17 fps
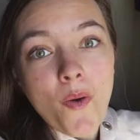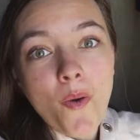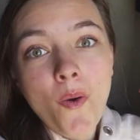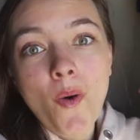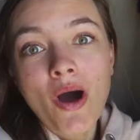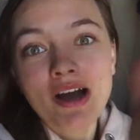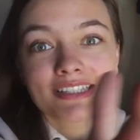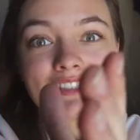
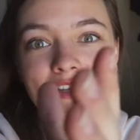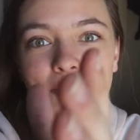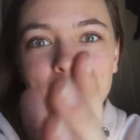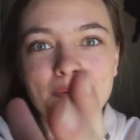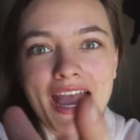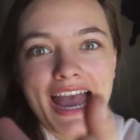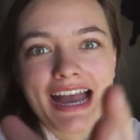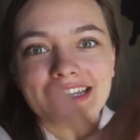What's
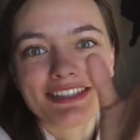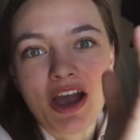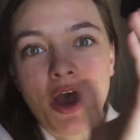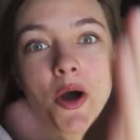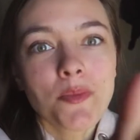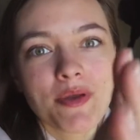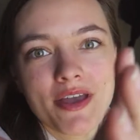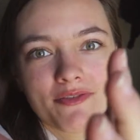up guys,
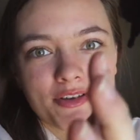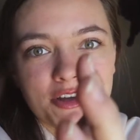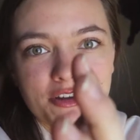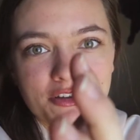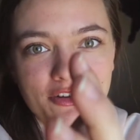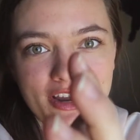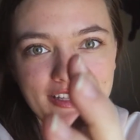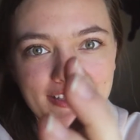I hope you're
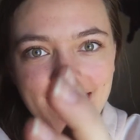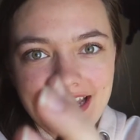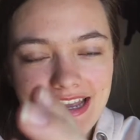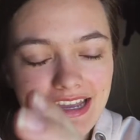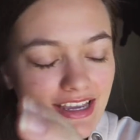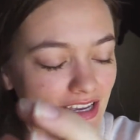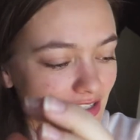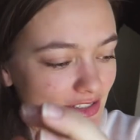having a great
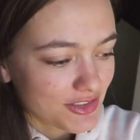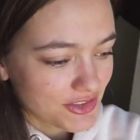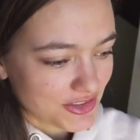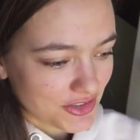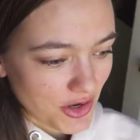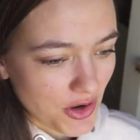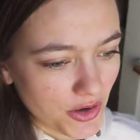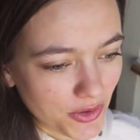day.
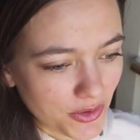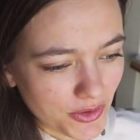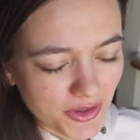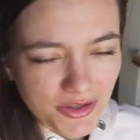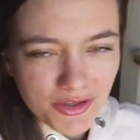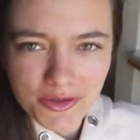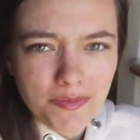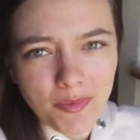
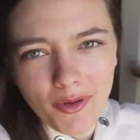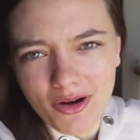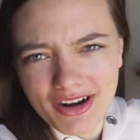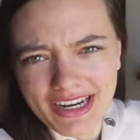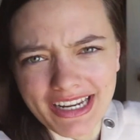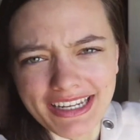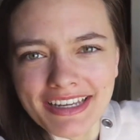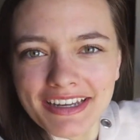So good
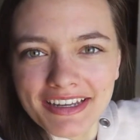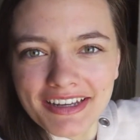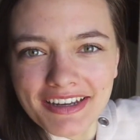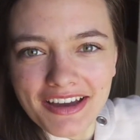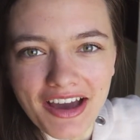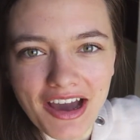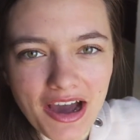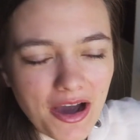morning.
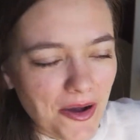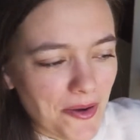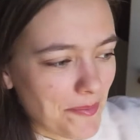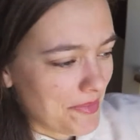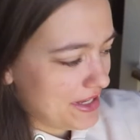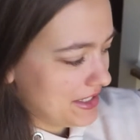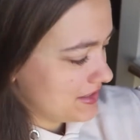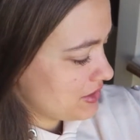
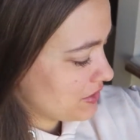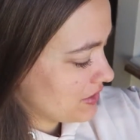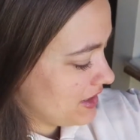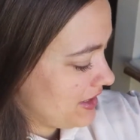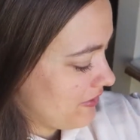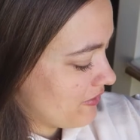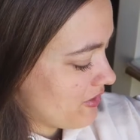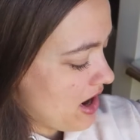Um it's
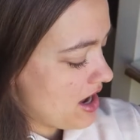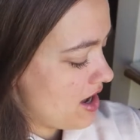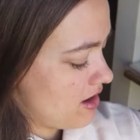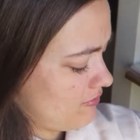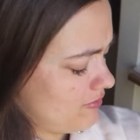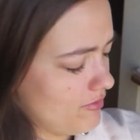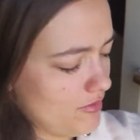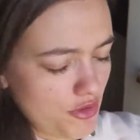currently
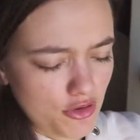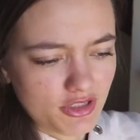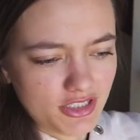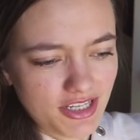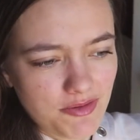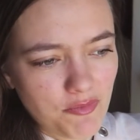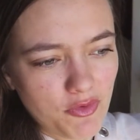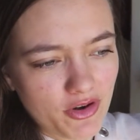Friday,
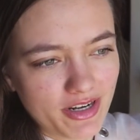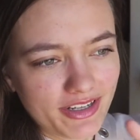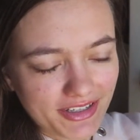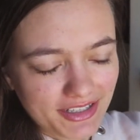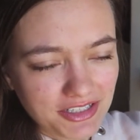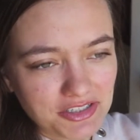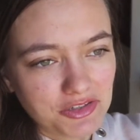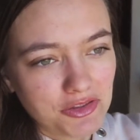Thursday
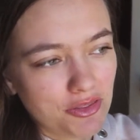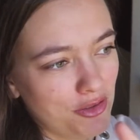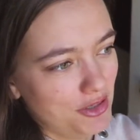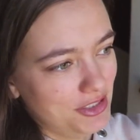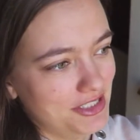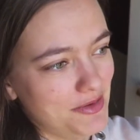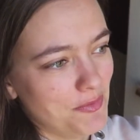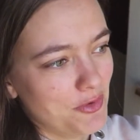morning. It's
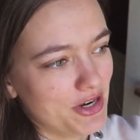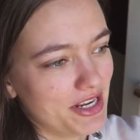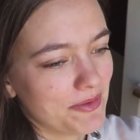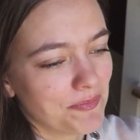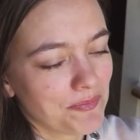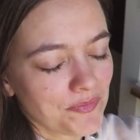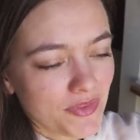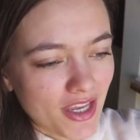Thursday
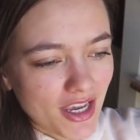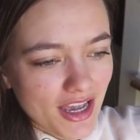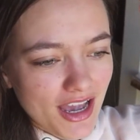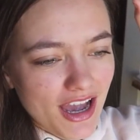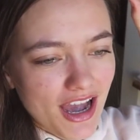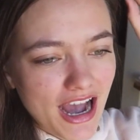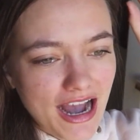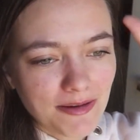morning.
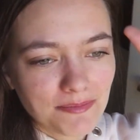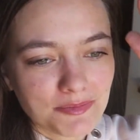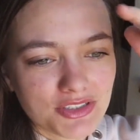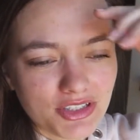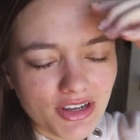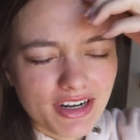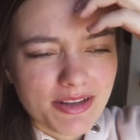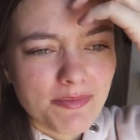
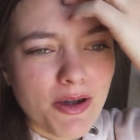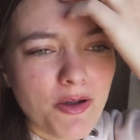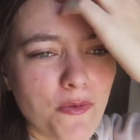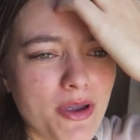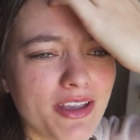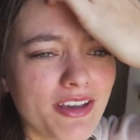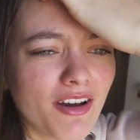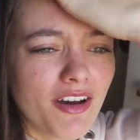I'm starting my
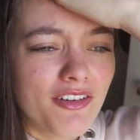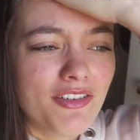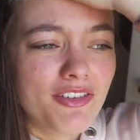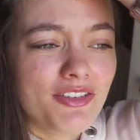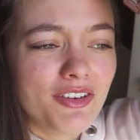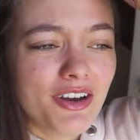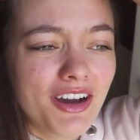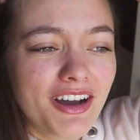week
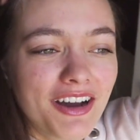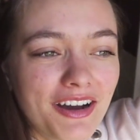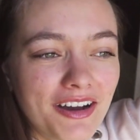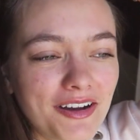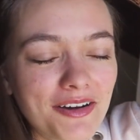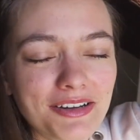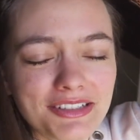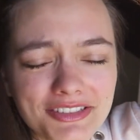off
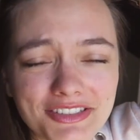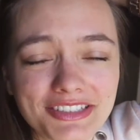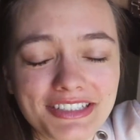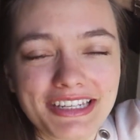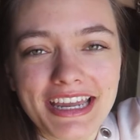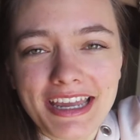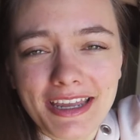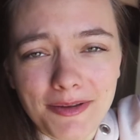uh
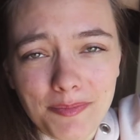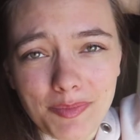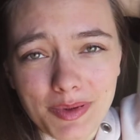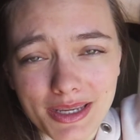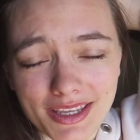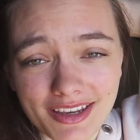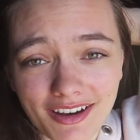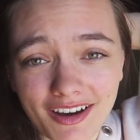today
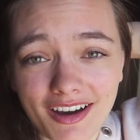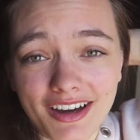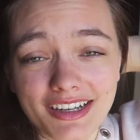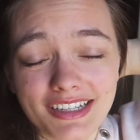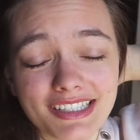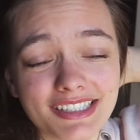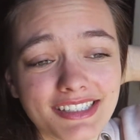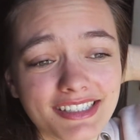
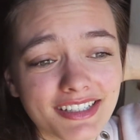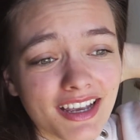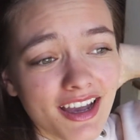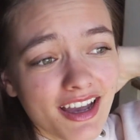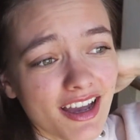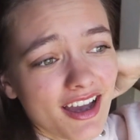because